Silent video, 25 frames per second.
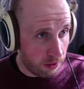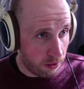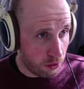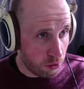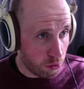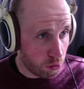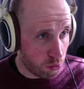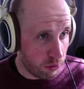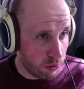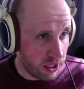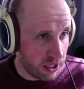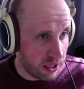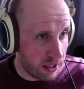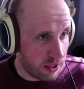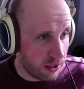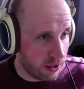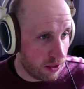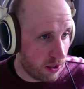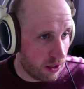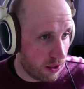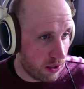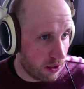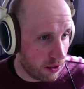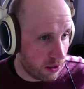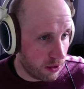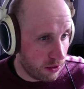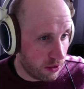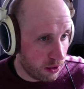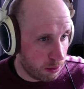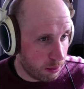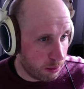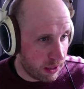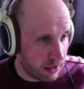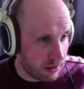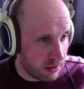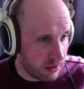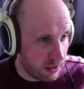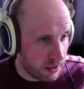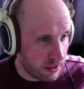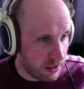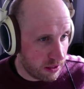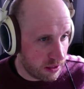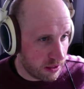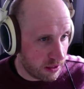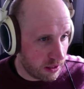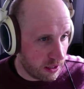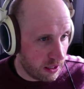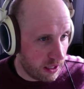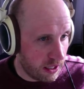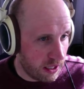Really good article about
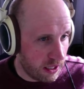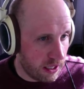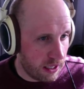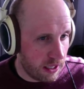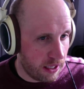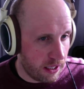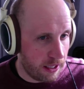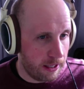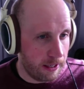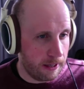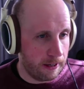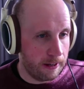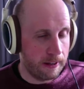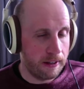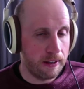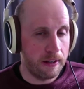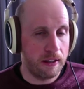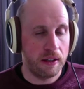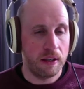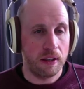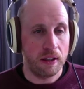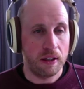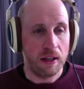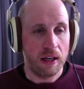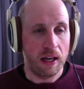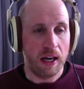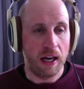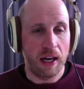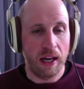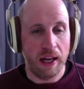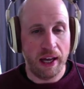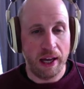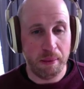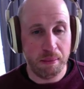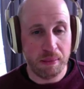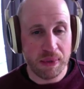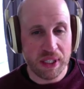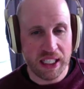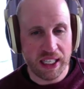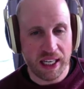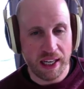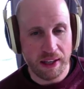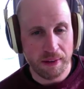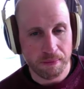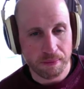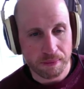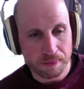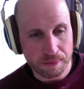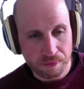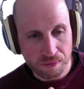this on uh,
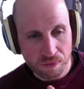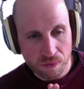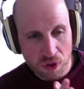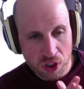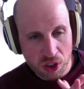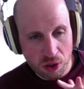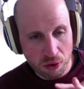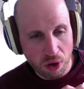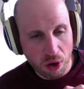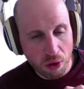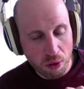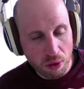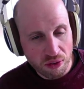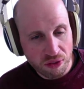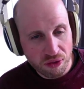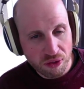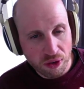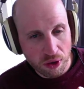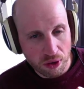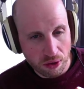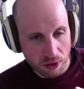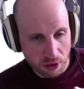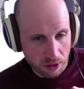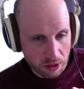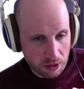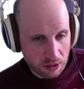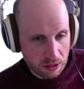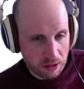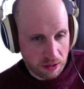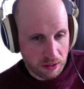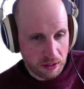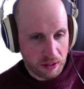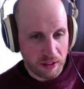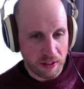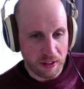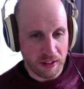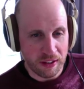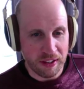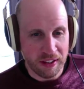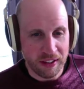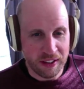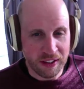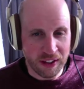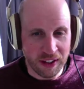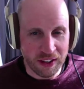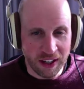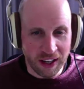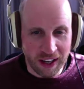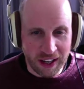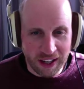MDN. So no referrer,
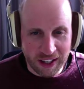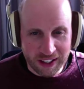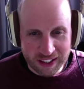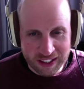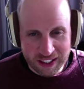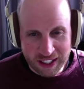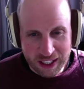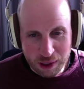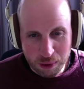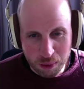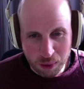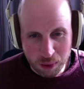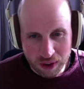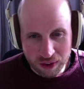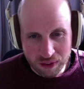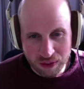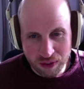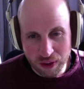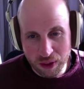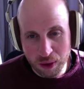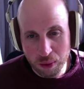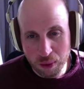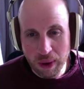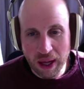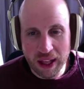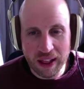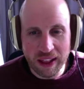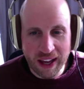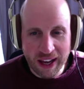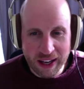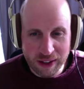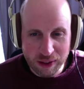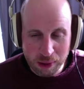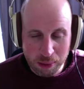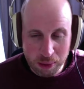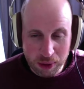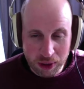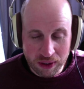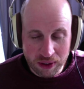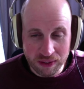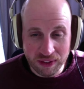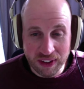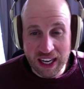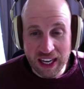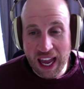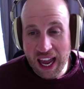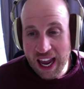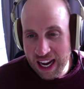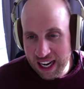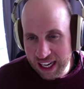uh, keyword for the rel attribute of
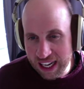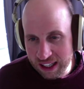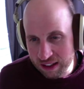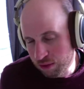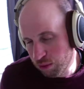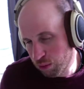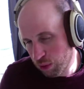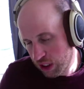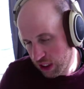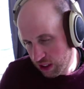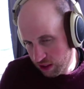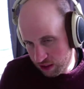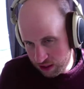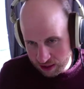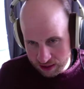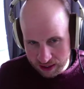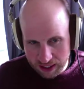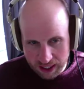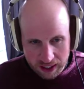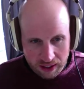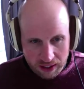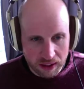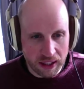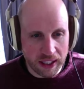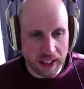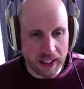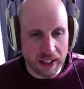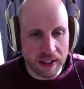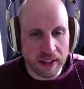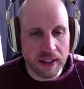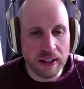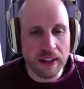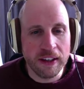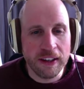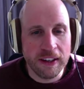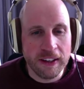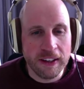an A, which is to say a link,